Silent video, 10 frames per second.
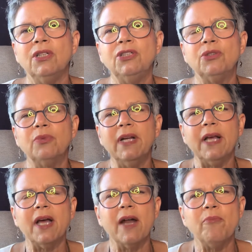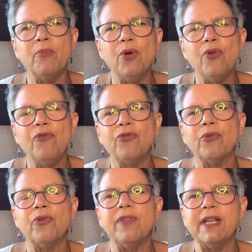to really kind of move
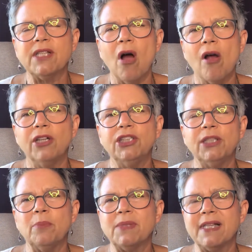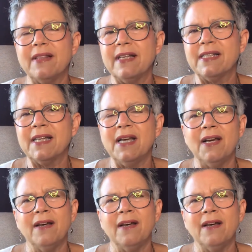through these hardships and this